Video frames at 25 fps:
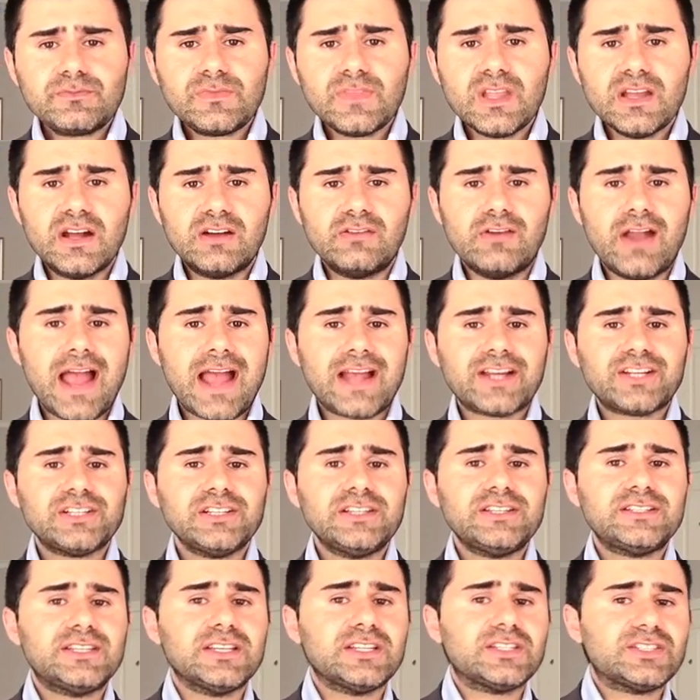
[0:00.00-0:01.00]
are actually
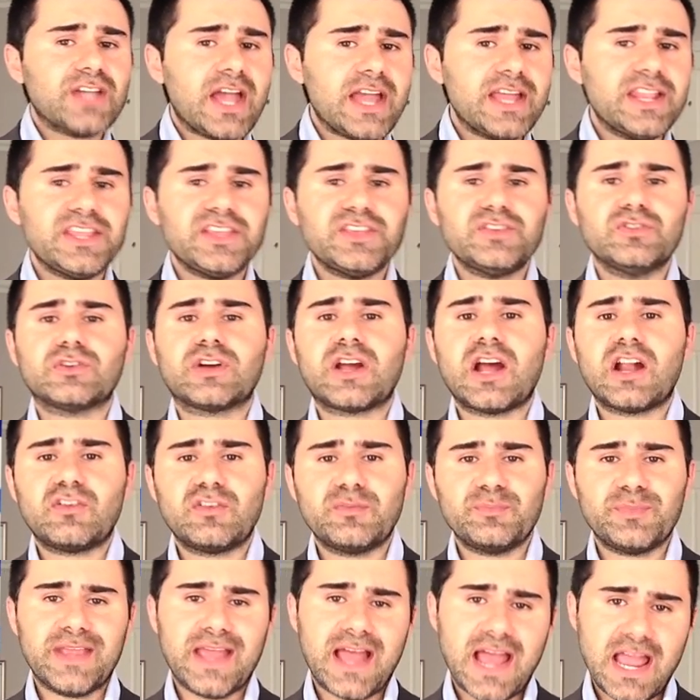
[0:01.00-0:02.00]
dictating your
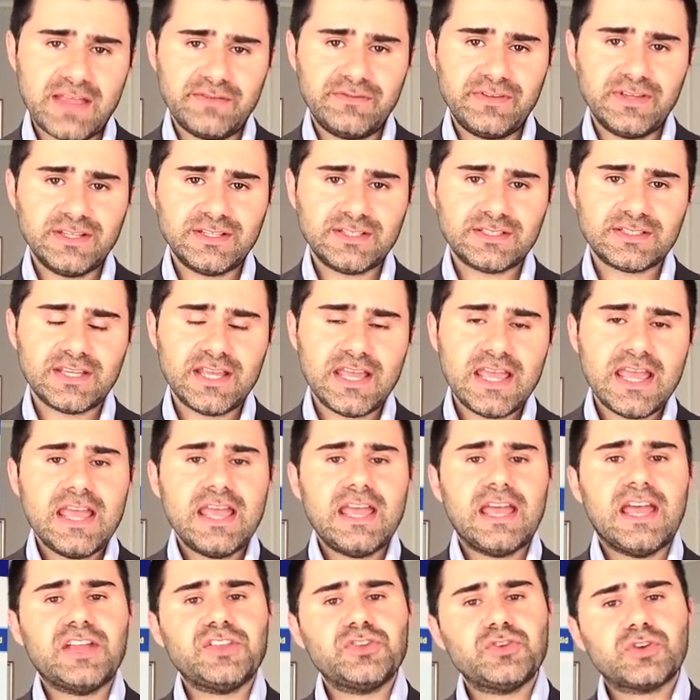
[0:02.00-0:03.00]
current behaviors,
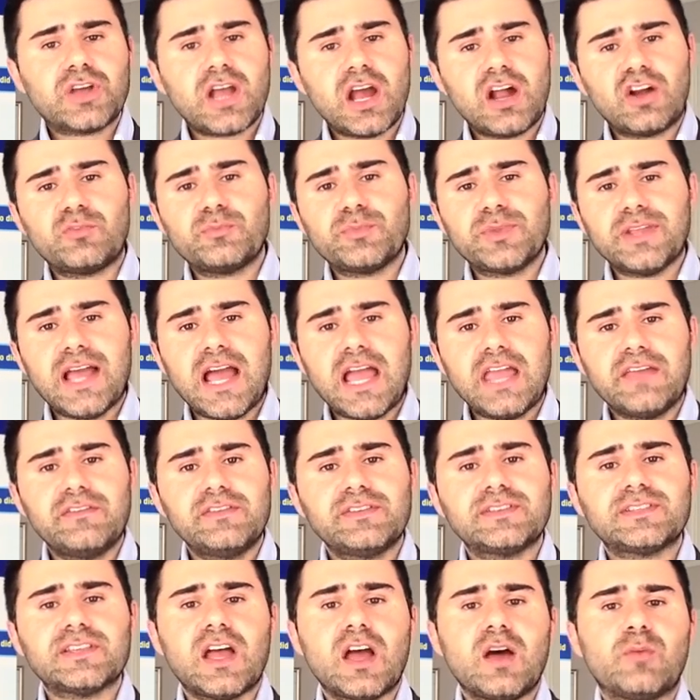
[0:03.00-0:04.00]
and your current
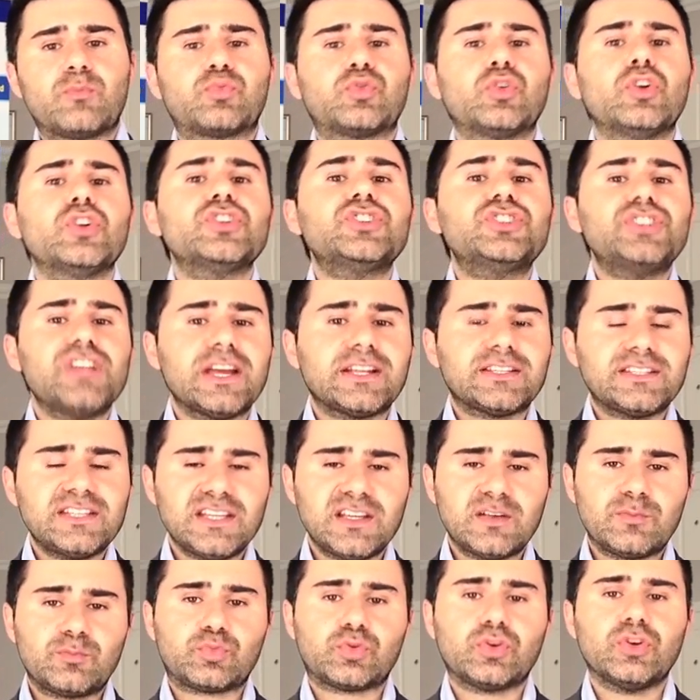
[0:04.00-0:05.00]
behaviors are projecting
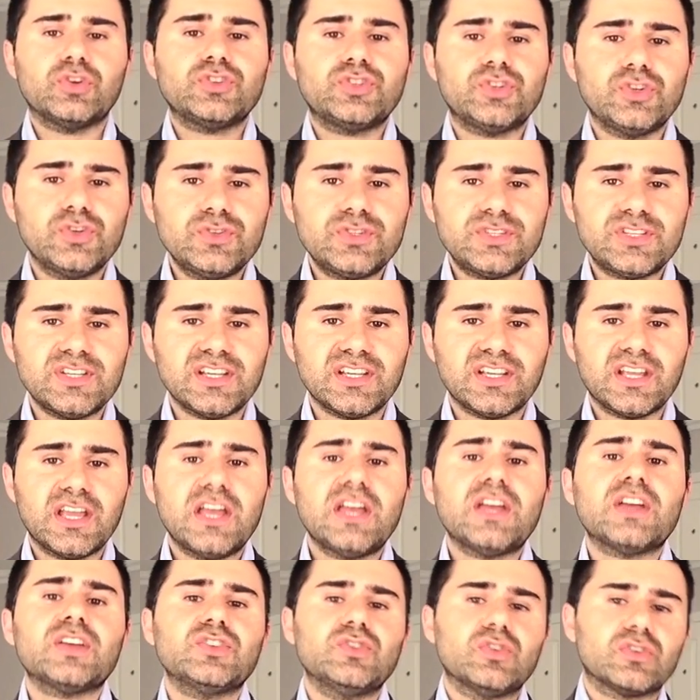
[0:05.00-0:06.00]
and producing
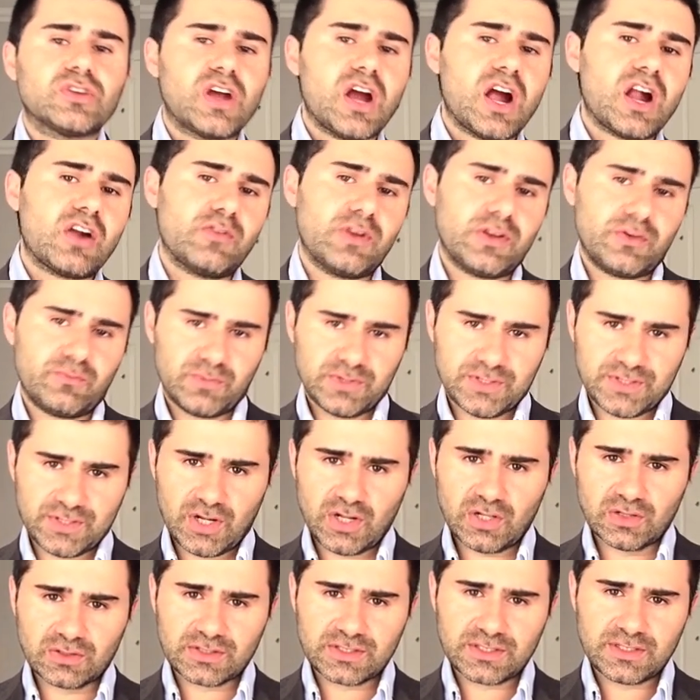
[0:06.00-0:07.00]
your current
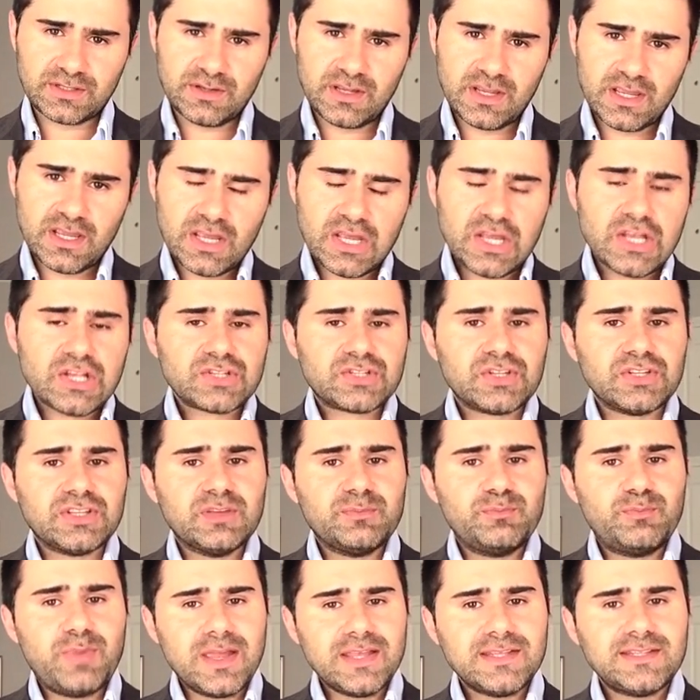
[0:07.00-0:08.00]
results. So the
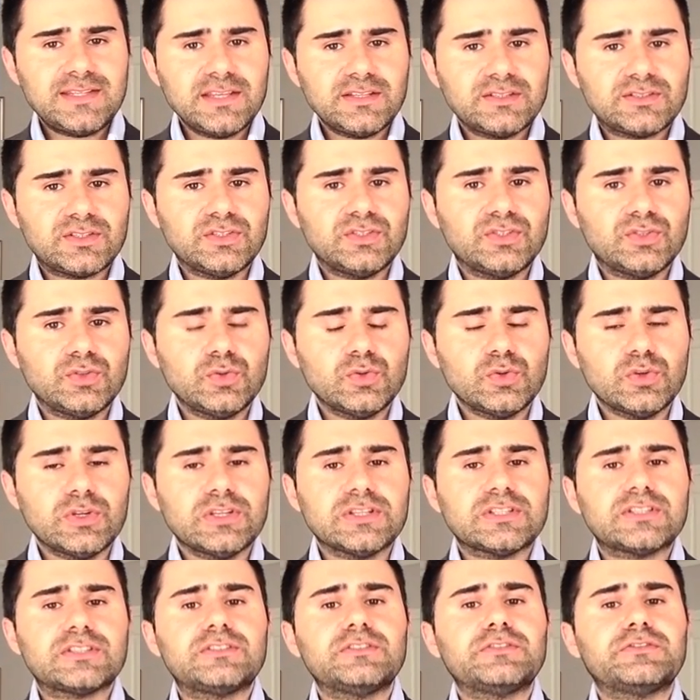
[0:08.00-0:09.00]
best thing to do
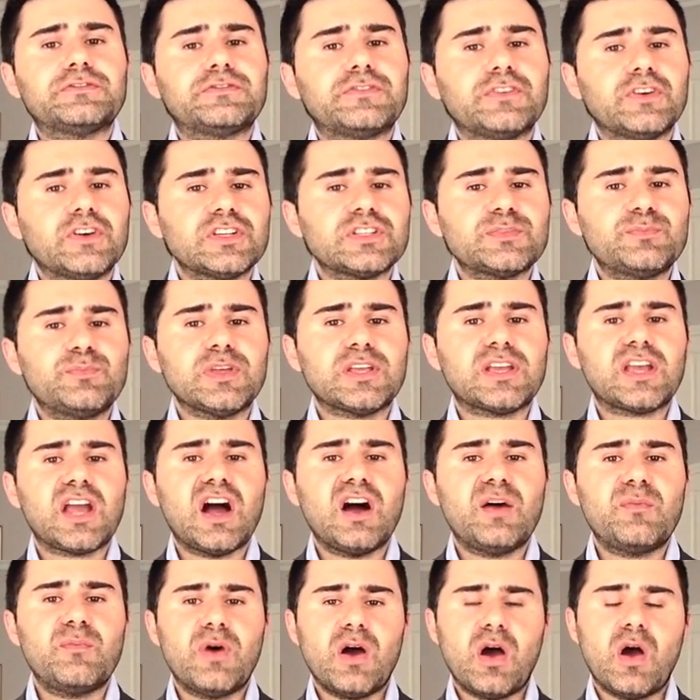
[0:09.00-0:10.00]
is to first
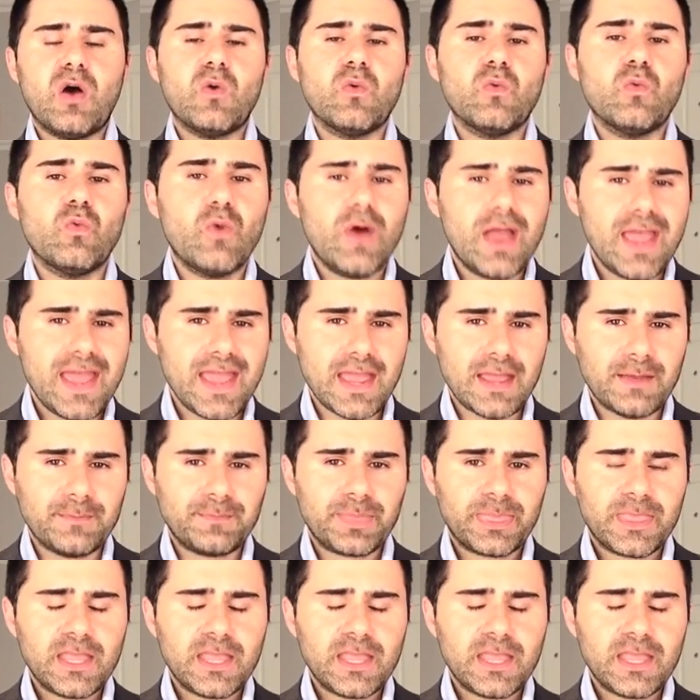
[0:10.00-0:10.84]
become aware.